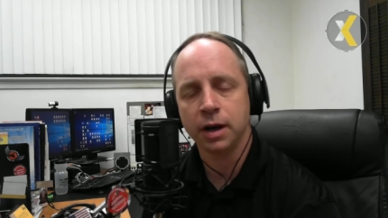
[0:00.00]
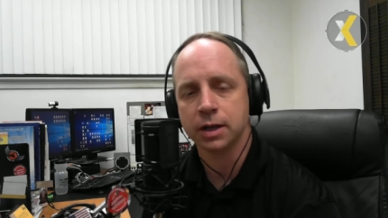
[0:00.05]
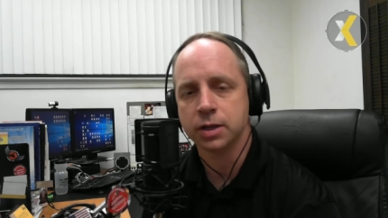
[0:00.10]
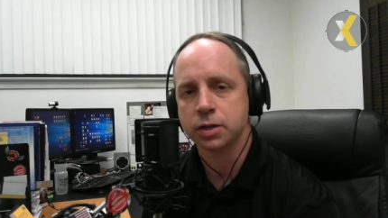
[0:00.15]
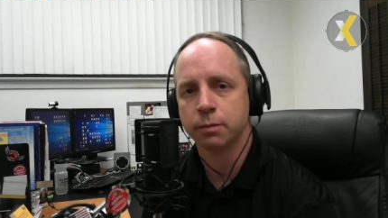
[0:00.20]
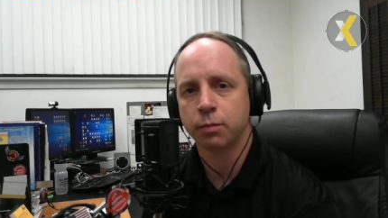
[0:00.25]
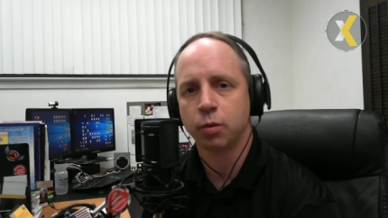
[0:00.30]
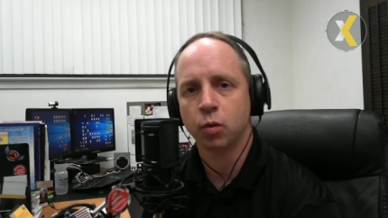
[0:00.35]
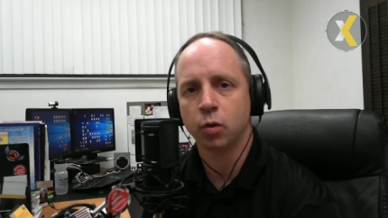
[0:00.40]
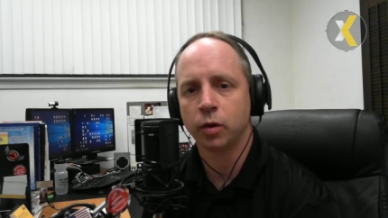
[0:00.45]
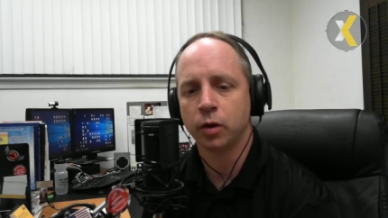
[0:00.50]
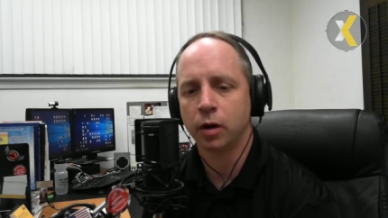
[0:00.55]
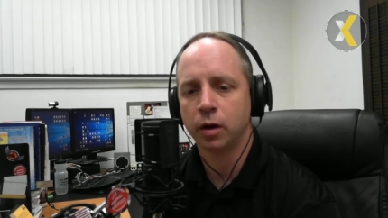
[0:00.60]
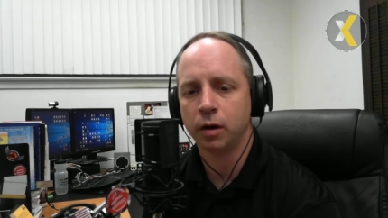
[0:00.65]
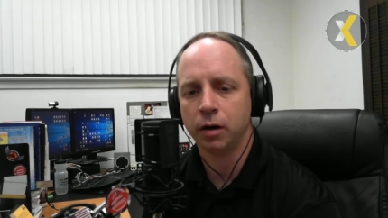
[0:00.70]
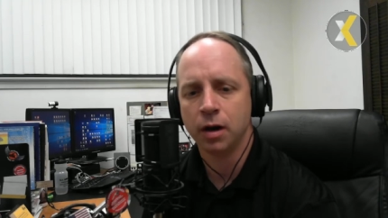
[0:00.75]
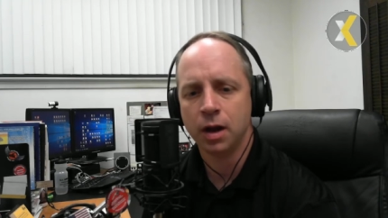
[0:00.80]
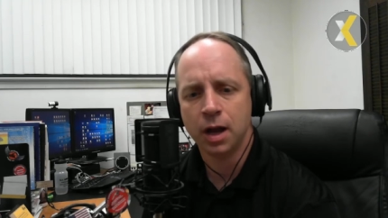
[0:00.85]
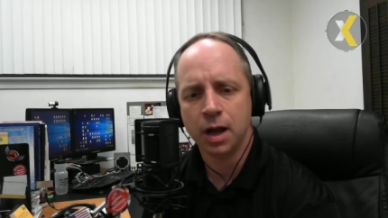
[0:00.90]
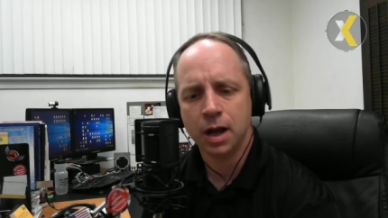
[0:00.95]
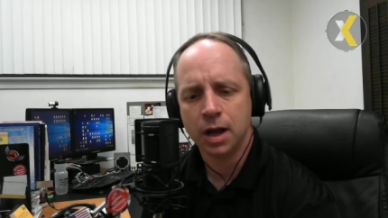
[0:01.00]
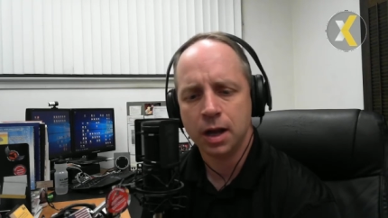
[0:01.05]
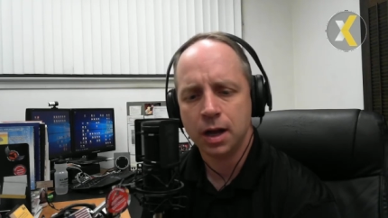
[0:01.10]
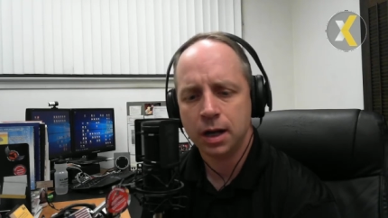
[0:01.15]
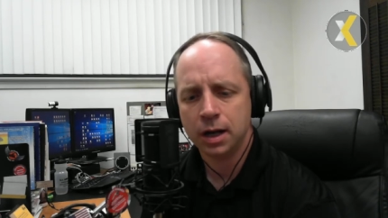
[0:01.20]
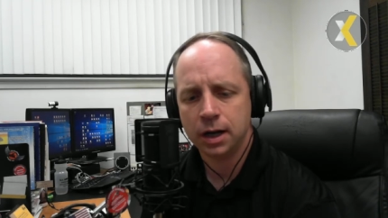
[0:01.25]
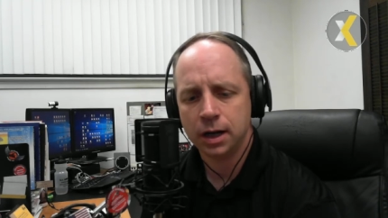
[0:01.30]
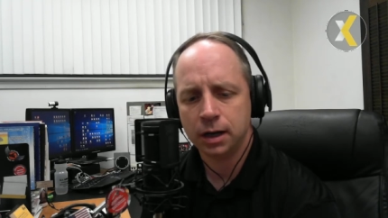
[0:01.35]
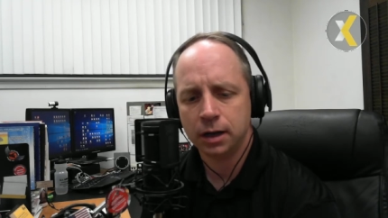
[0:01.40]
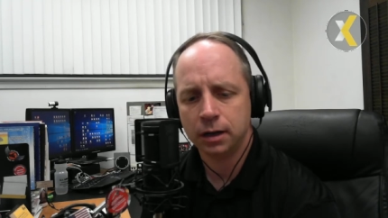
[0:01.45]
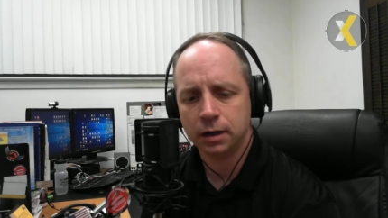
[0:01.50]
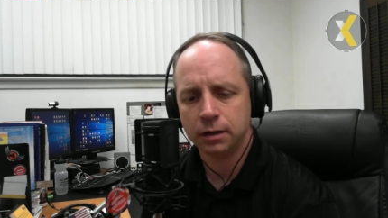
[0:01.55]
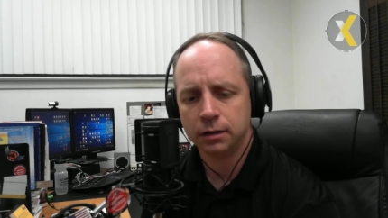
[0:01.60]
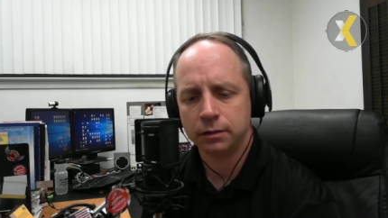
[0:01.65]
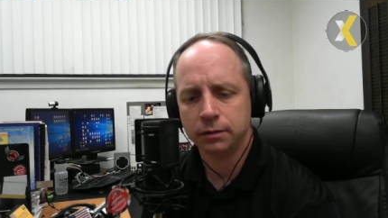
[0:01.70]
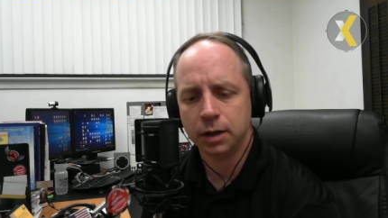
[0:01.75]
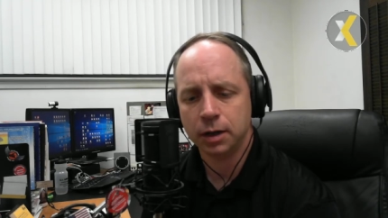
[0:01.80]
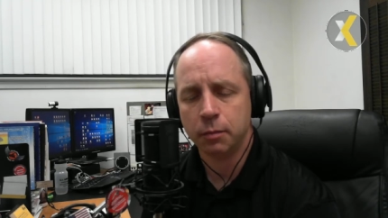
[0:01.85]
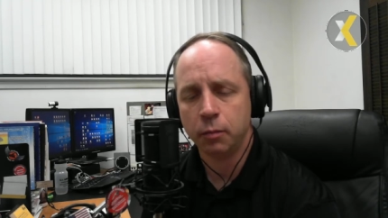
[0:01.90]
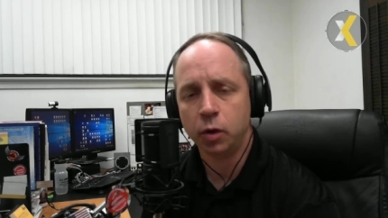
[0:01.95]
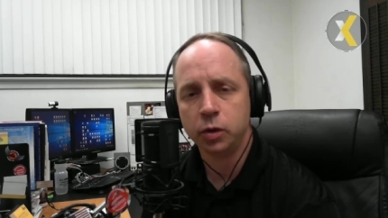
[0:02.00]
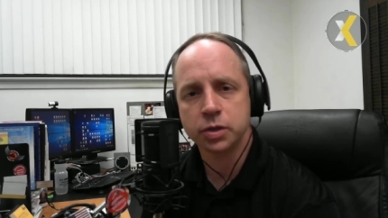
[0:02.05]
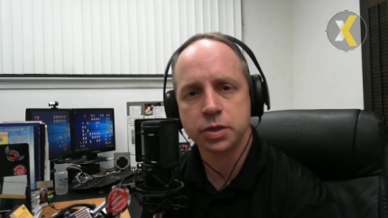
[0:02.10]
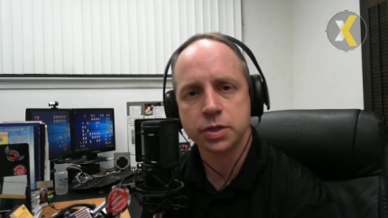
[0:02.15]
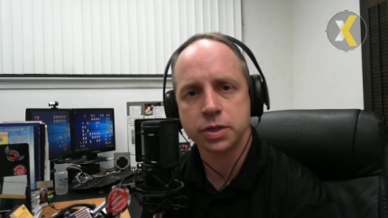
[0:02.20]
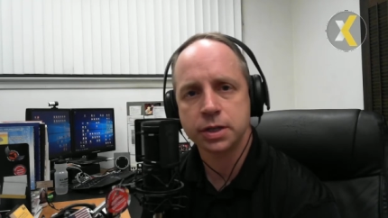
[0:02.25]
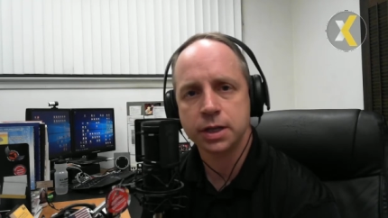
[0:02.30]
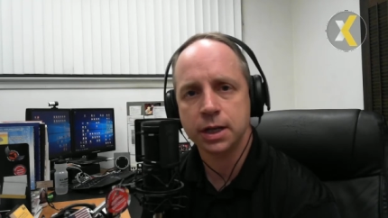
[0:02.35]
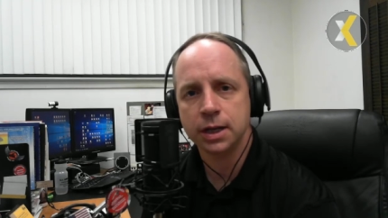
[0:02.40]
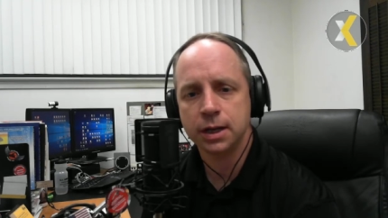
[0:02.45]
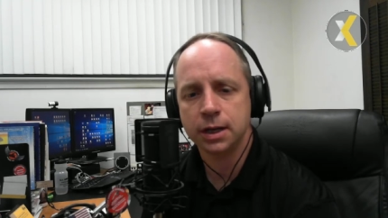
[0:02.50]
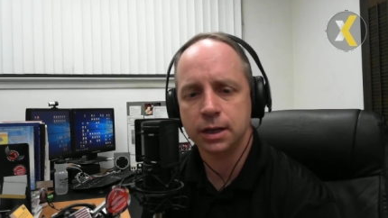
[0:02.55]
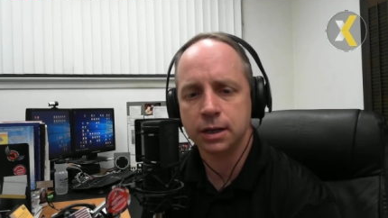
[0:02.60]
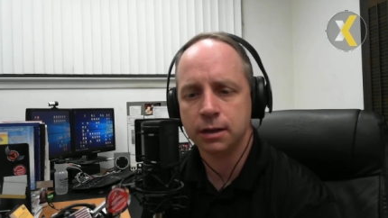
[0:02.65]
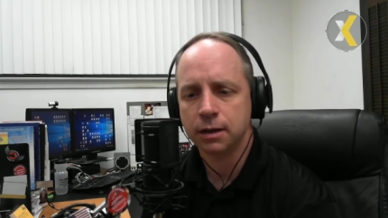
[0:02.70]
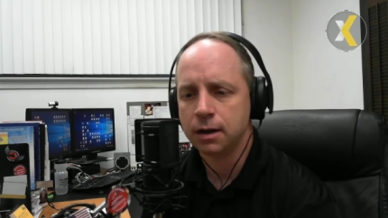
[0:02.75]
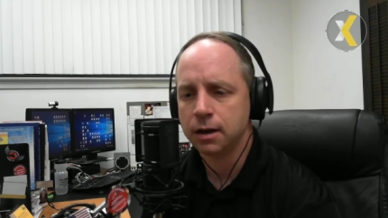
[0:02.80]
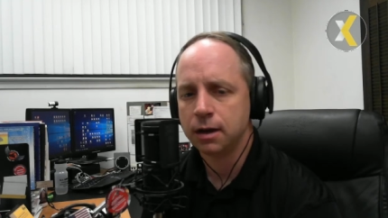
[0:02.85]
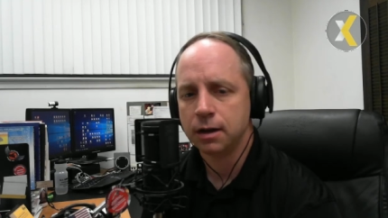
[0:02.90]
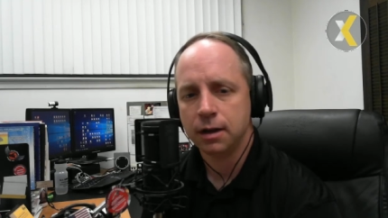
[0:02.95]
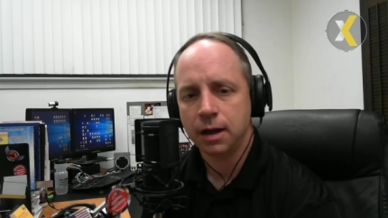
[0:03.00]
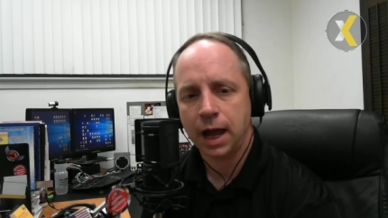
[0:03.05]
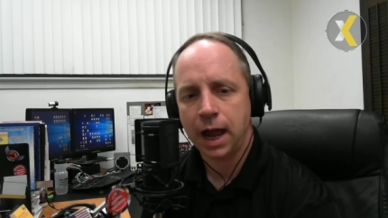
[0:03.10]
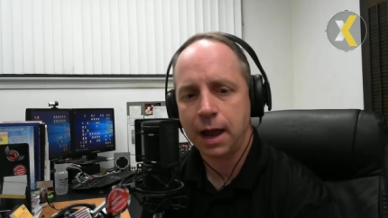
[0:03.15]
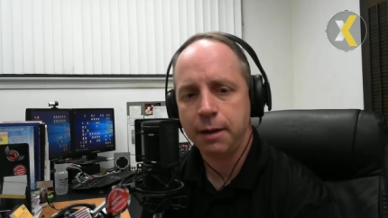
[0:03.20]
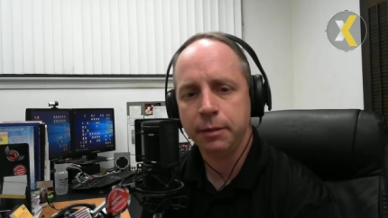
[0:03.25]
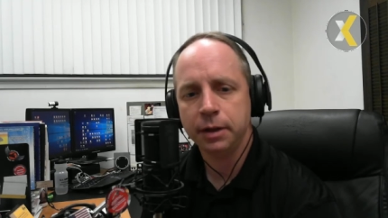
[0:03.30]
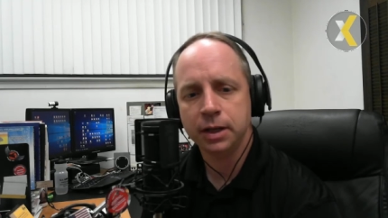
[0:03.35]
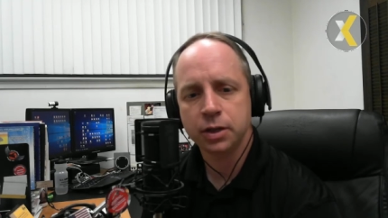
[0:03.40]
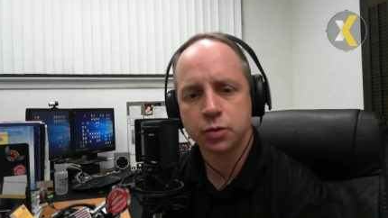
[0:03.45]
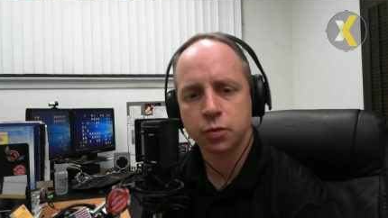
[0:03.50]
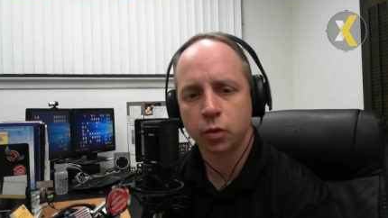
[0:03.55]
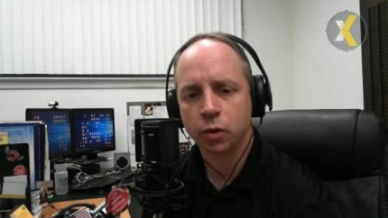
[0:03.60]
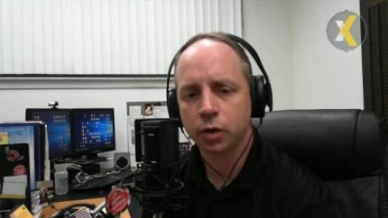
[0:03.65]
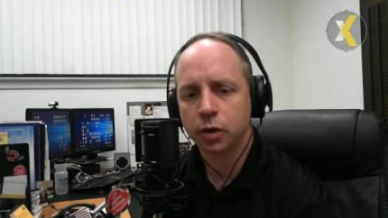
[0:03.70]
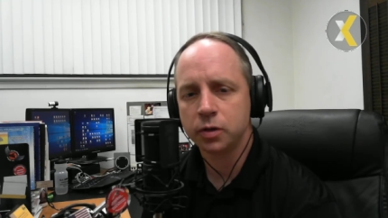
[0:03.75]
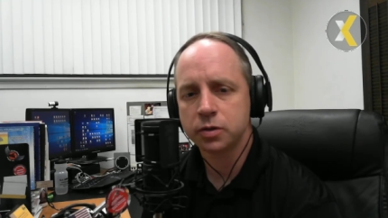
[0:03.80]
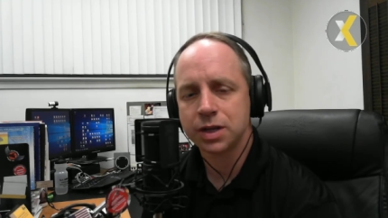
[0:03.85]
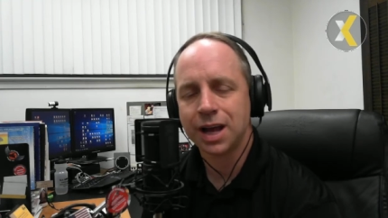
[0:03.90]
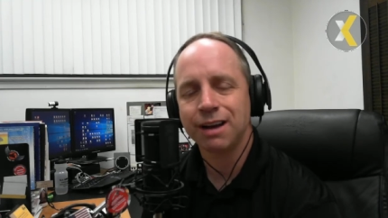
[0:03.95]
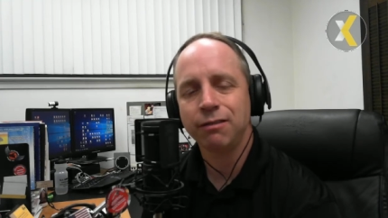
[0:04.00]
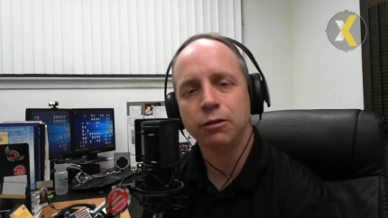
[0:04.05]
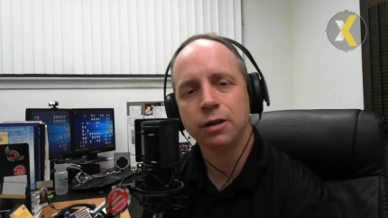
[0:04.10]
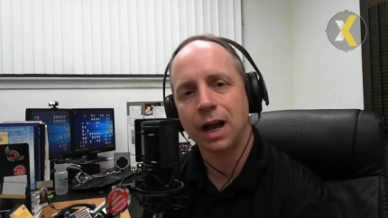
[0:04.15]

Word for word: i support our uh, emergency ambulance workers I,